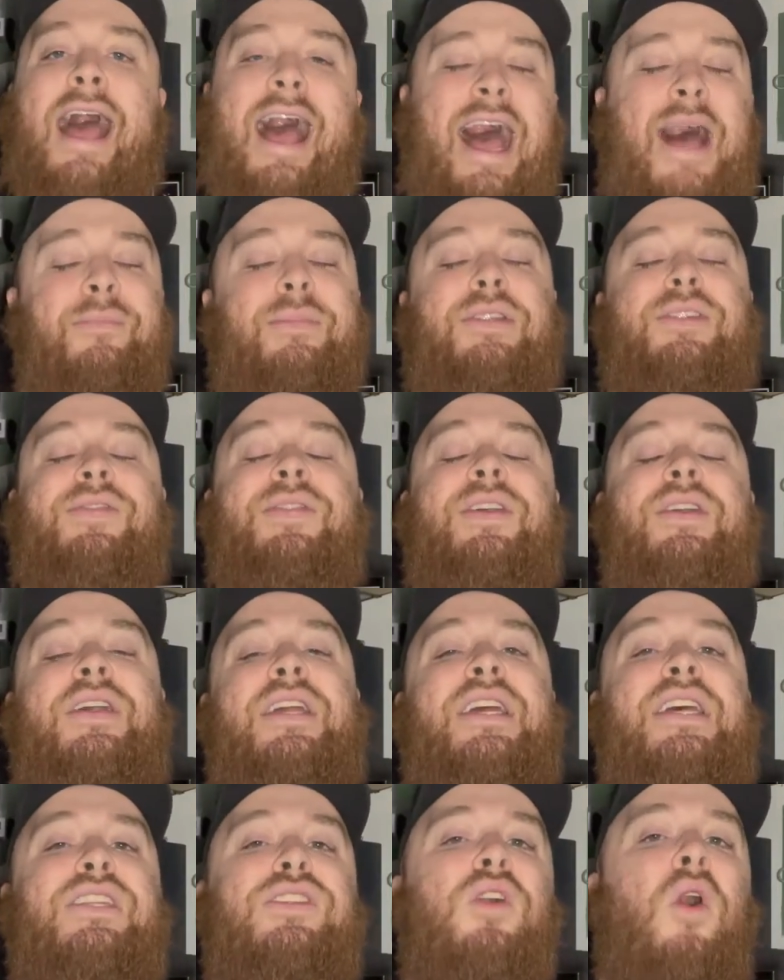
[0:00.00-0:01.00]
atmosphere
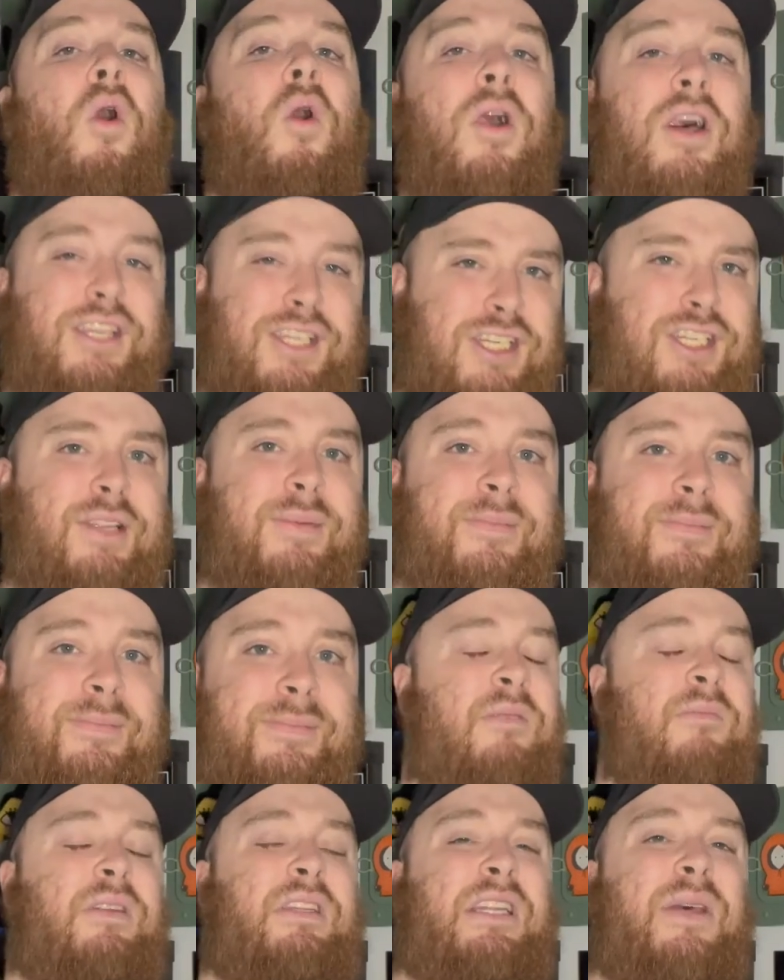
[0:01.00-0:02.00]
is awesome.
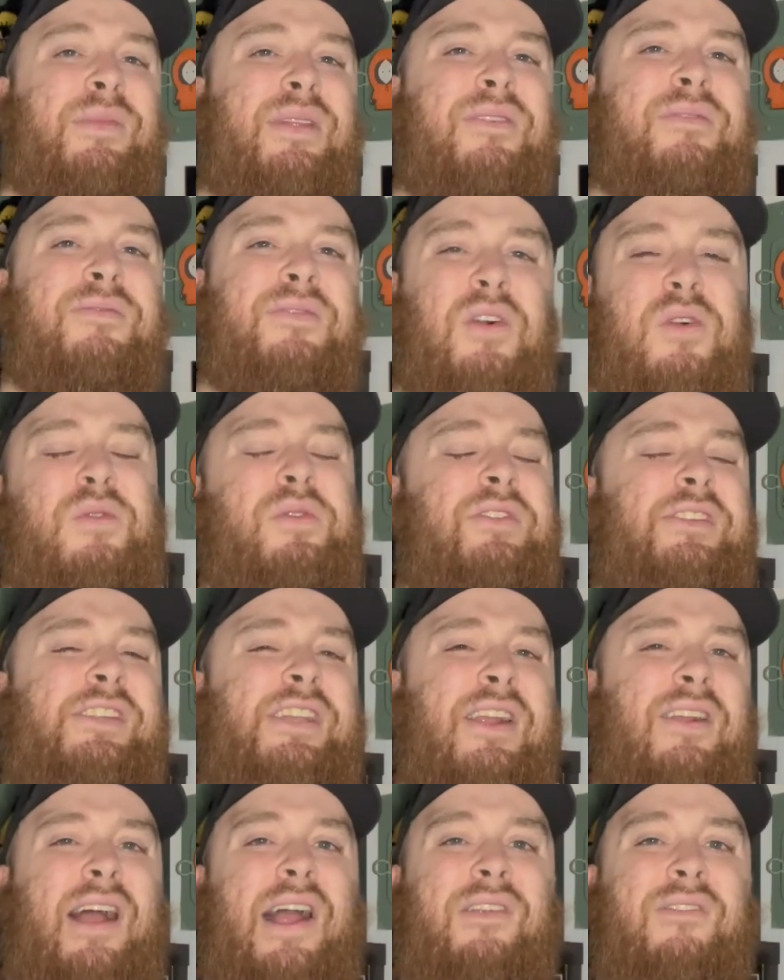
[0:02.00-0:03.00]
But some of the vocals
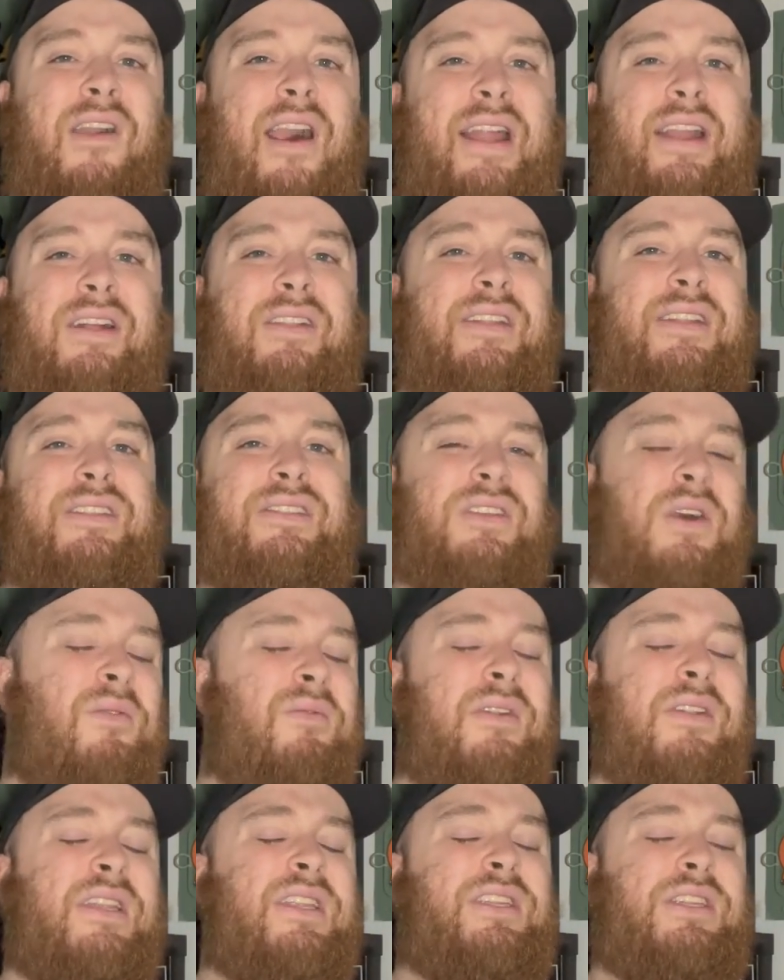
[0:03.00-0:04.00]
here, ironically, don't
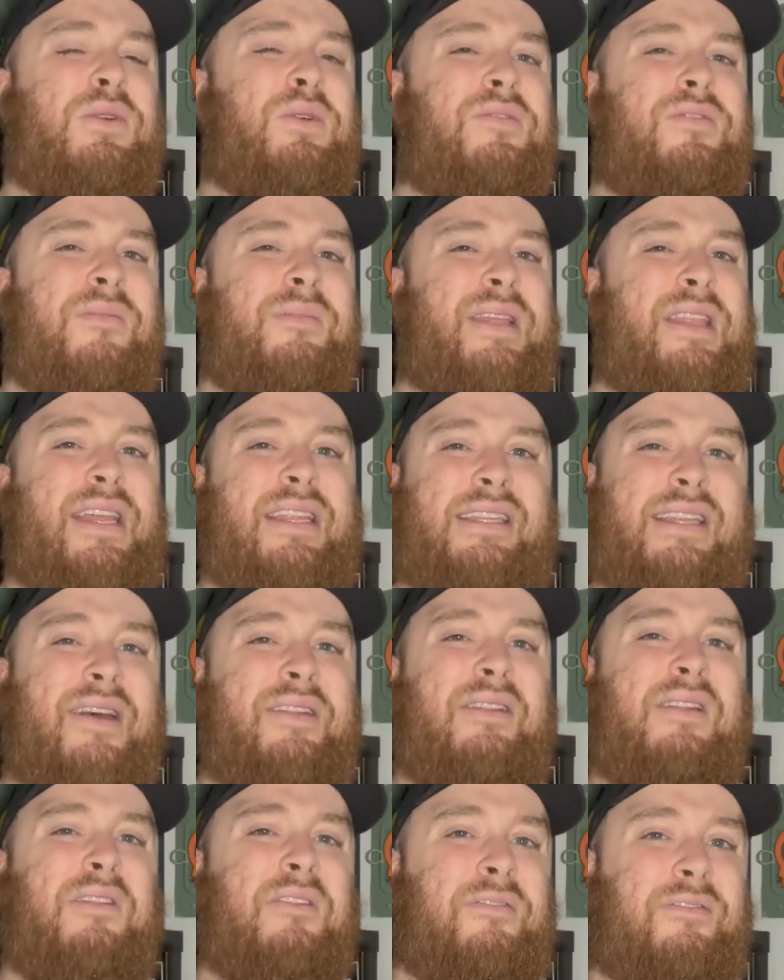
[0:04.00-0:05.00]
really do it for me. They
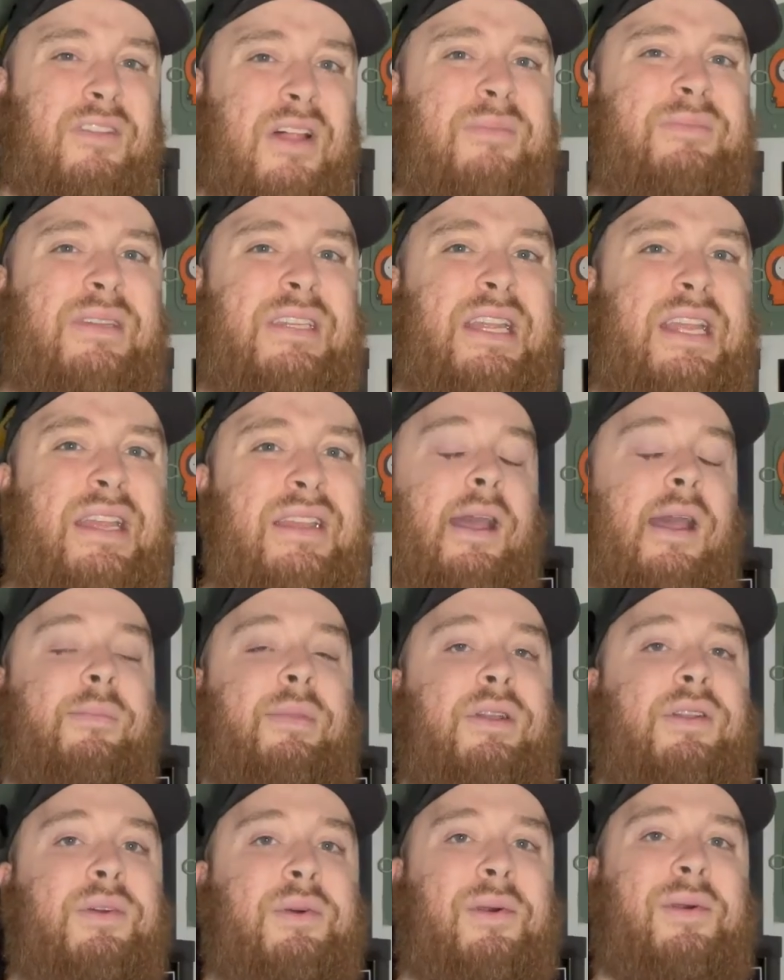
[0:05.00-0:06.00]
sound a little flimsy. And
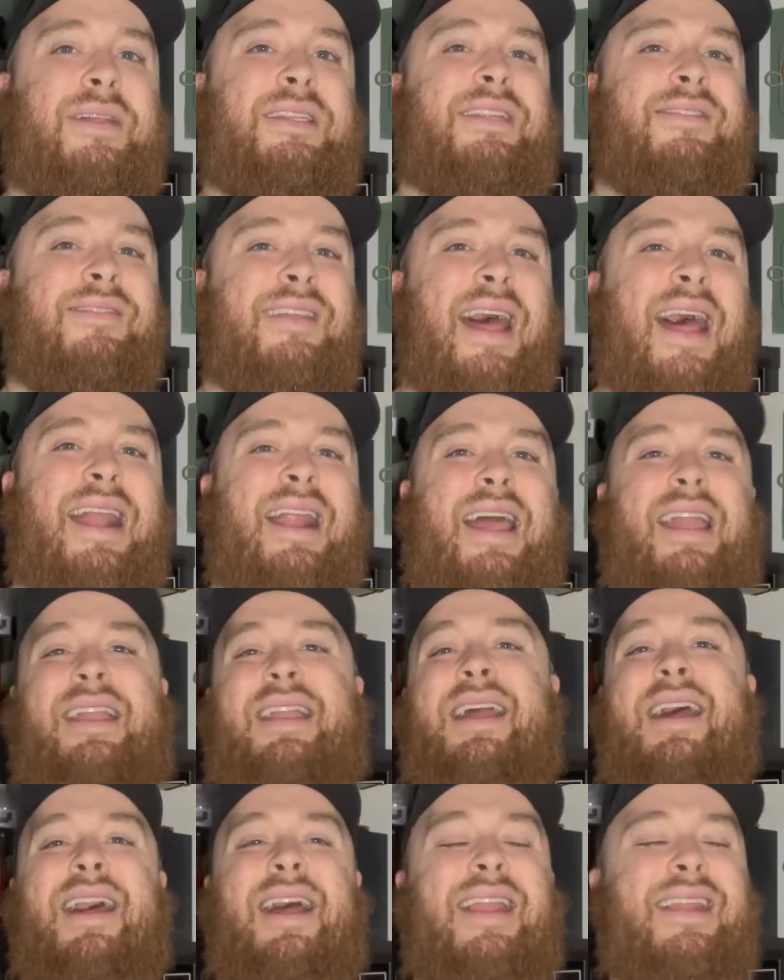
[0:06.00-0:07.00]
because of that, I
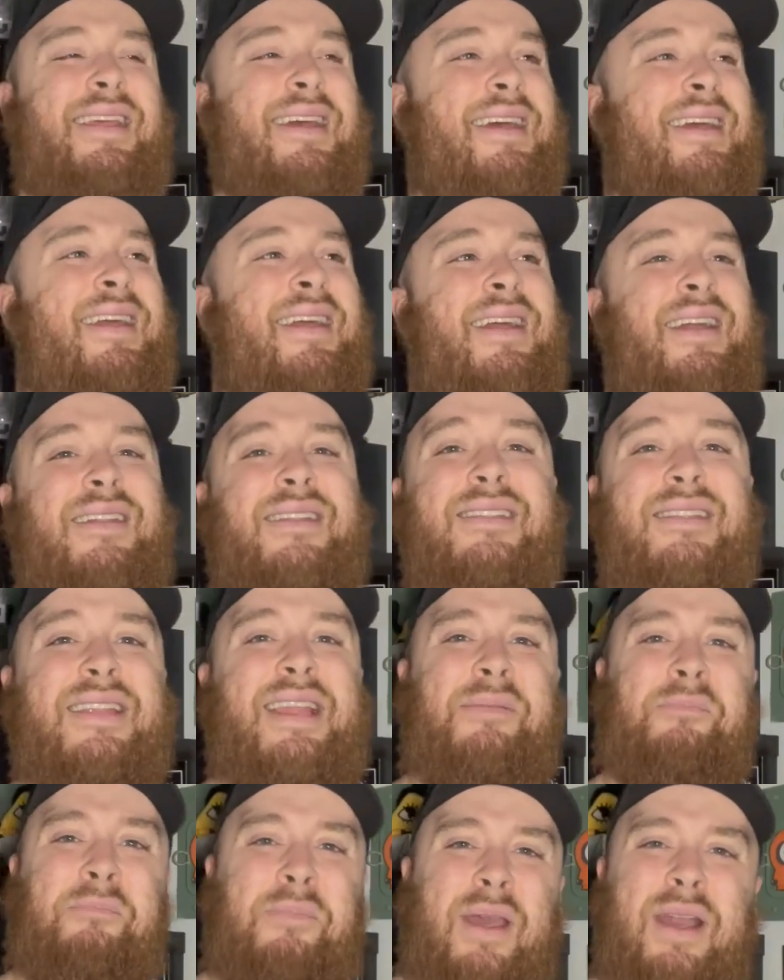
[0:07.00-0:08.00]
kind of
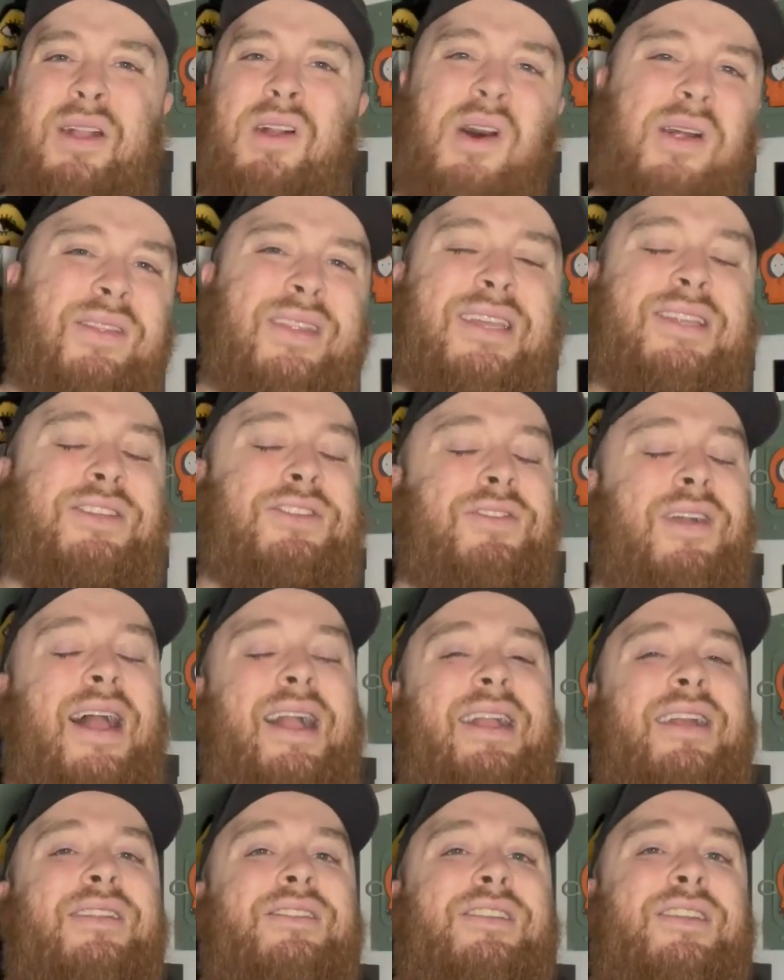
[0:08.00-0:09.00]
nitpick on this
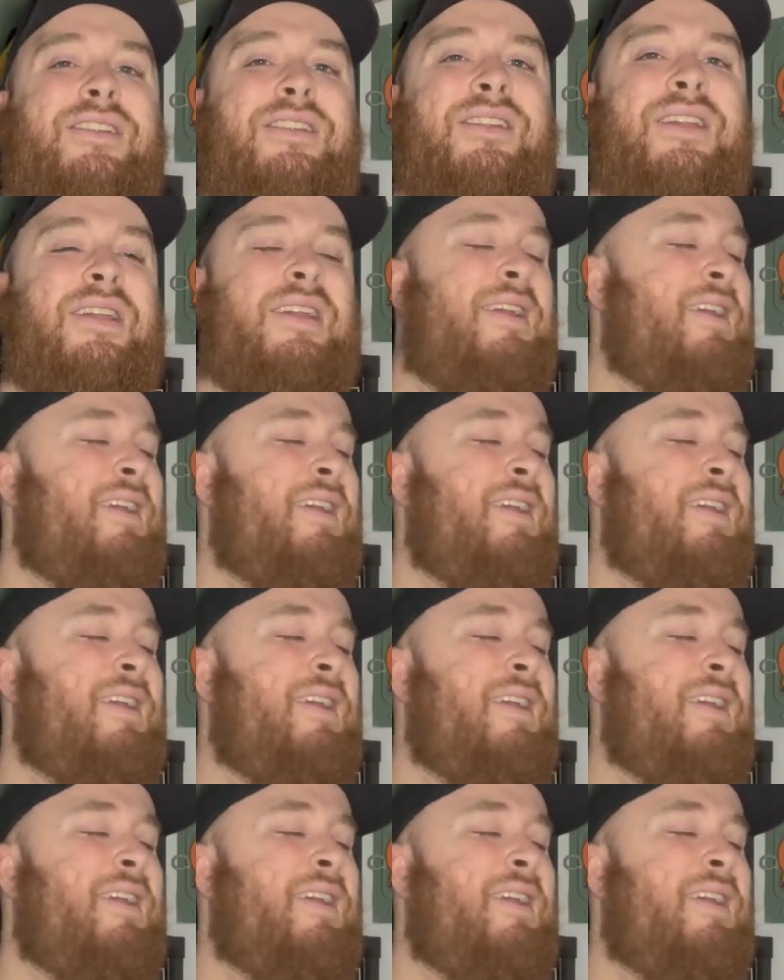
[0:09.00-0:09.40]
track and just